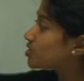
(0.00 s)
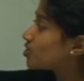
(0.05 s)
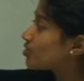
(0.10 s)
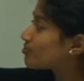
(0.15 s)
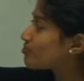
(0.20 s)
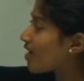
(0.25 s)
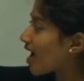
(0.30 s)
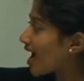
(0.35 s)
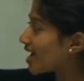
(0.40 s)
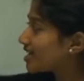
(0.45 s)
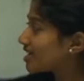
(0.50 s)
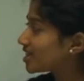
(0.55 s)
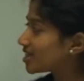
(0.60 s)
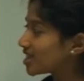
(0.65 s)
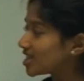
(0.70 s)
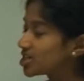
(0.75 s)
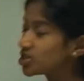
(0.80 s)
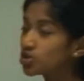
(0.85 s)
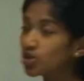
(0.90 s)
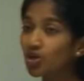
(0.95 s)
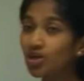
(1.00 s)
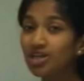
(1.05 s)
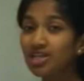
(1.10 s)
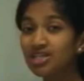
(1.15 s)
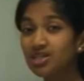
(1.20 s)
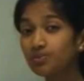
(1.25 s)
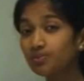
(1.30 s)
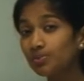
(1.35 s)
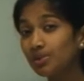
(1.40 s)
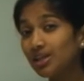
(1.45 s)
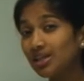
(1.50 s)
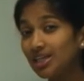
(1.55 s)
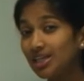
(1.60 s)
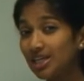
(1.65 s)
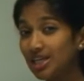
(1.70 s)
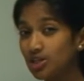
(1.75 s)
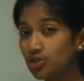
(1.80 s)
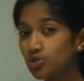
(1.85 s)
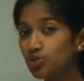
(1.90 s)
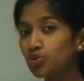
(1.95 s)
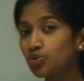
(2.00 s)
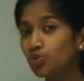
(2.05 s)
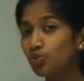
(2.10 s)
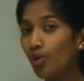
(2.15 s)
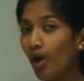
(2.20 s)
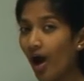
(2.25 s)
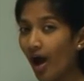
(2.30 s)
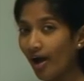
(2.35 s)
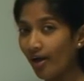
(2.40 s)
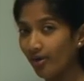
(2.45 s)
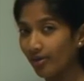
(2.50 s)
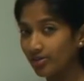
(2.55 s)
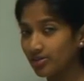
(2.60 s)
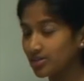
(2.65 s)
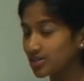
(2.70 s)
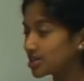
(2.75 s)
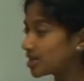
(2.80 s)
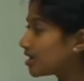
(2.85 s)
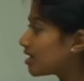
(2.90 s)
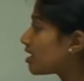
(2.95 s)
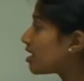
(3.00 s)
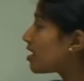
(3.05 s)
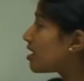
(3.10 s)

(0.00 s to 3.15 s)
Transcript: when you're writing this, you're going to split it into two ions.